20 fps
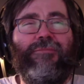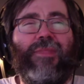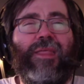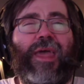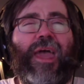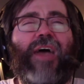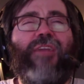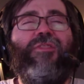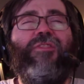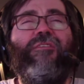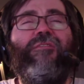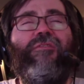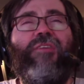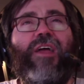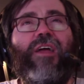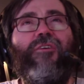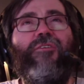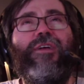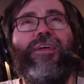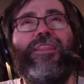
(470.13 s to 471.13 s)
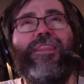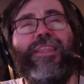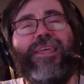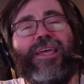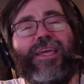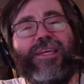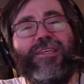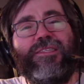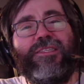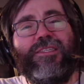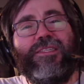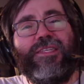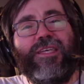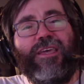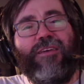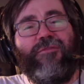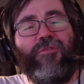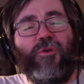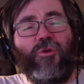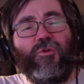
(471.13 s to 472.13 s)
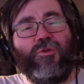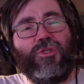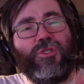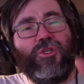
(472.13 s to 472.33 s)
at the very least, if you